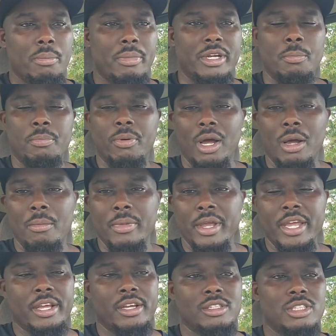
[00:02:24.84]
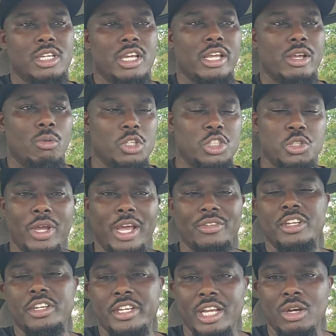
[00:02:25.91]
but the problem is what you
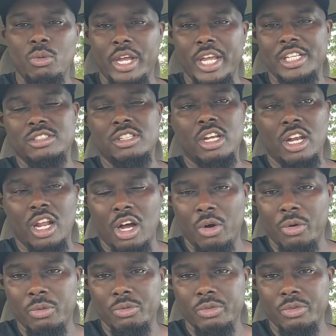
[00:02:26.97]
have to deal with is the law.